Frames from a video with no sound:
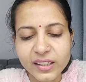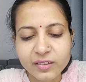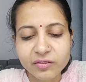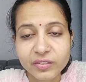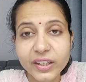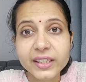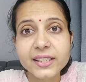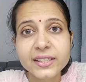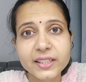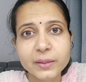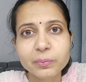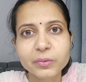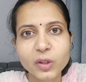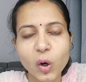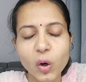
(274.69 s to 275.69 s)
very
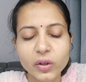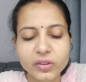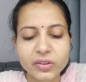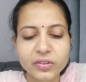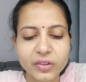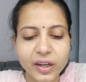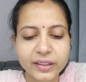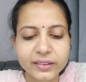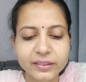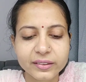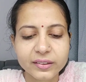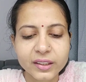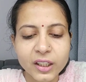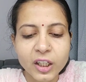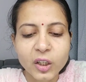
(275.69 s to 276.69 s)
deep thought
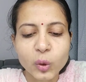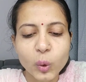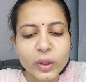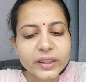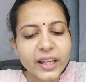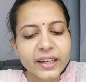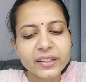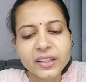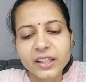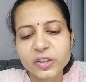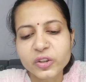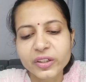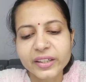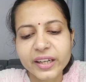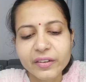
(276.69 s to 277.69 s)
rather, knowing that
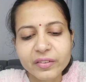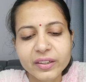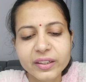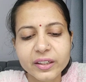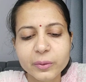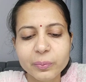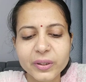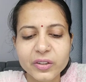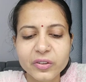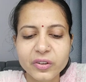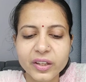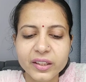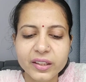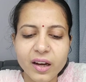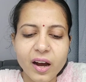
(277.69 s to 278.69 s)
nature never did
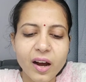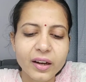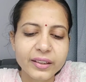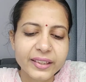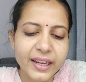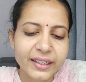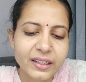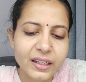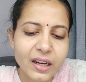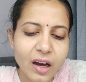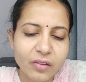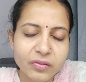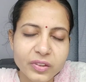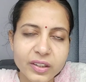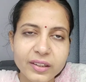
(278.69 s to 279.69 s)
betray the heart that
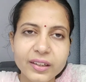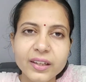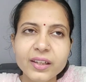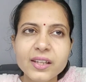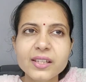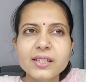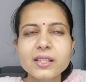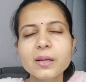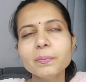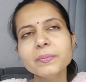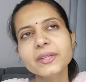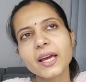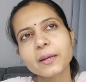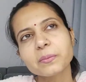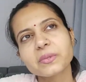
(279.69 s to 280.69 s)
loved her.
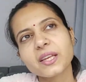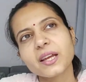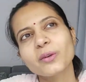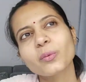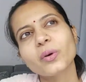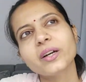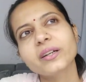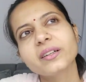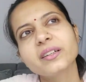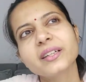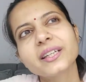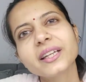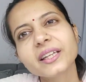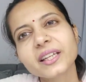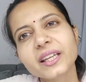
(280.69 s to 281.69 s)
Sometimes I wonder,
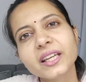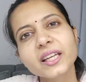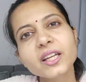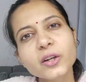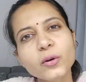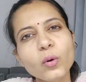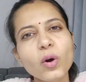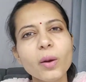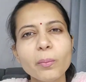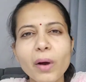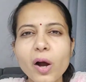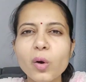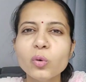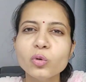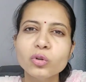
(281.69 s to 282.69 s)
did he know
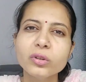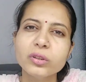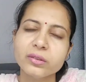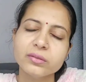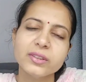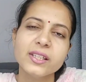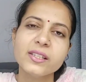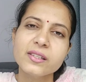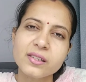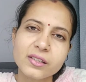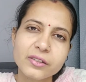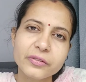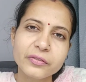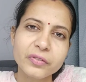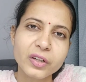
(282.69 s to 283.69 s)
about
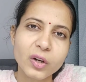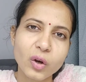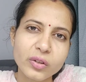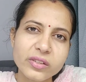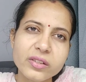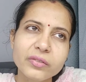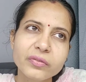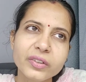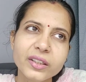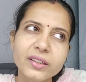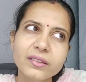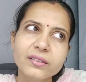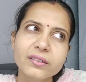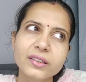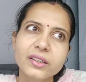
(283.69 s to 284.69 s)
Eastern
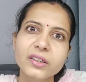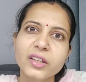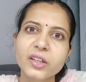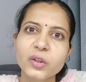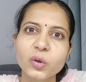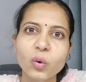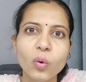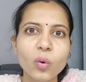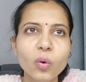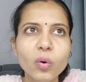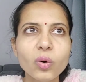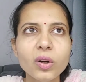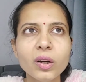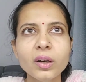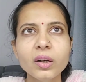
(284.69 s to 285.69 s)
philosophy? Did he know
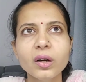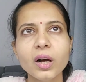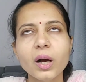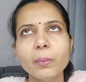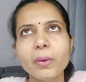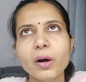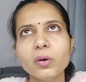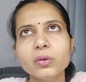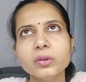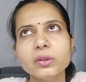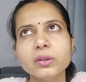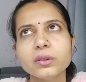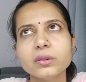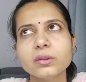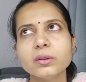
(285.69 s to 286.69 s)
about
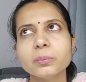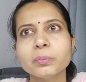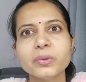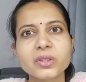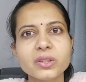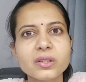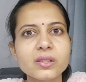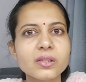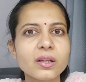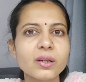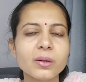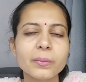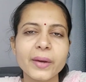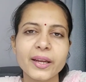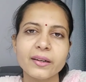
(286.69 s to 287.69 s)

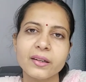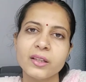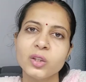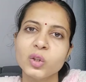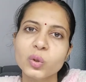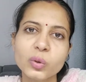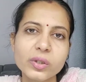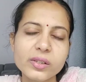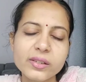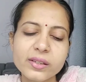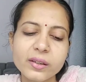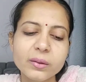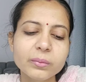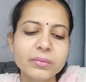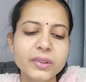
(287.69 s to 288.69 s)
Buddhism and
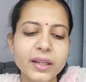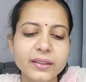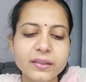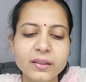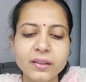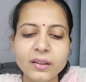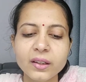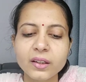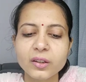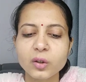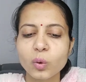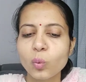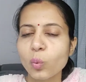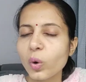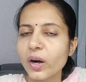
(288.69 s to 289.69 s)
Hinduism? That,
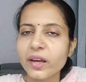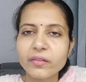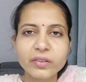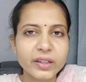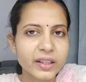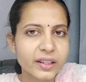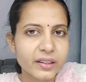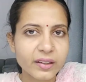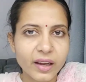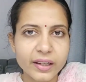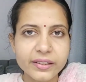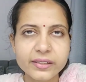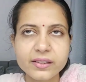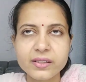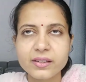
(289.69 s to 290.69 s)
whatever he
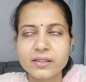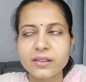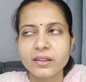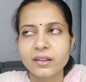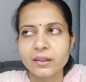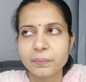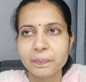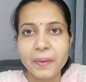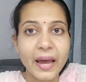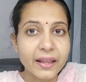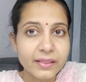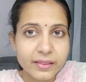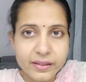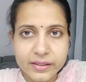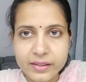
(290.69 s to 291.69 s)
writes,
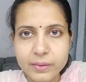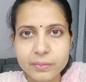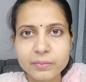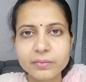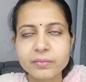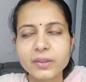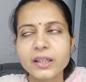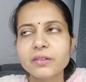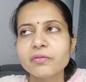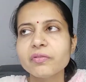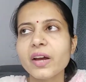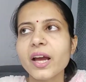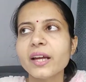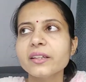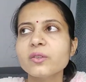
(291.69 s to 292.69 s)
pantheism, in
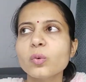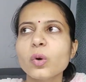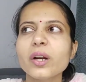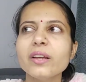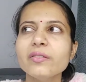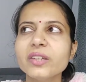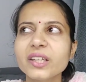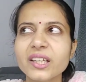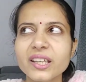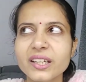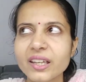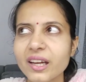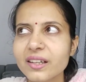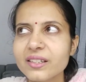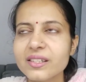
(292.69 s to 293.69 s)
fact, whatever he
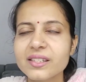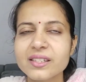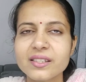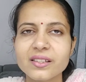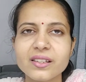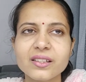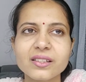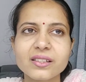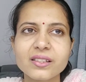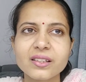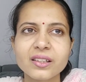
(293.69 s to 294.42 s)
writes is